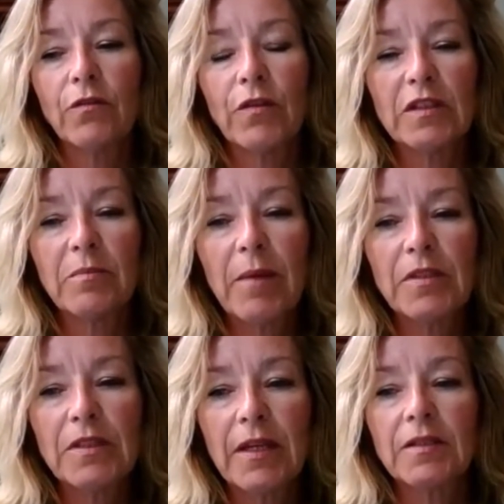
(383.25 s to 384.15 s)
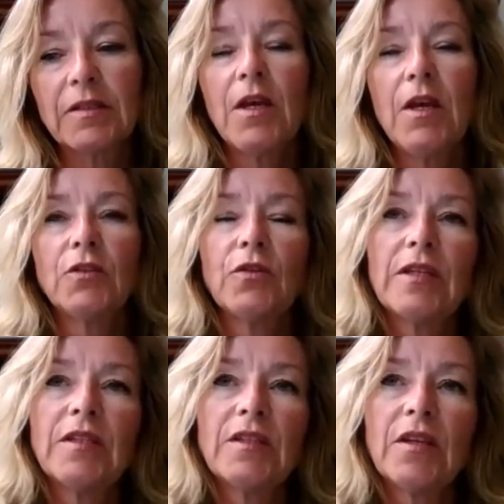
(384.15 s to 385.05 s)
of its member states. So
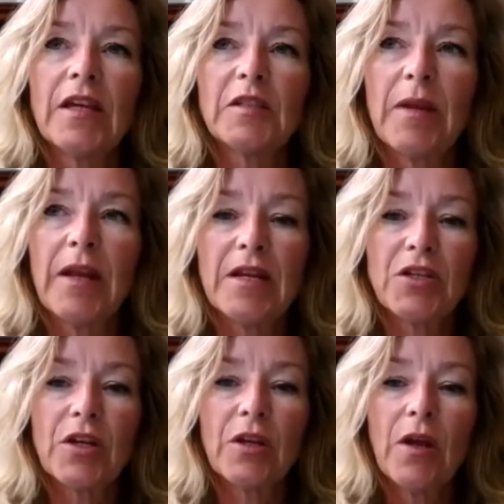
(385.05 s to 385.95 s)
this is an explanation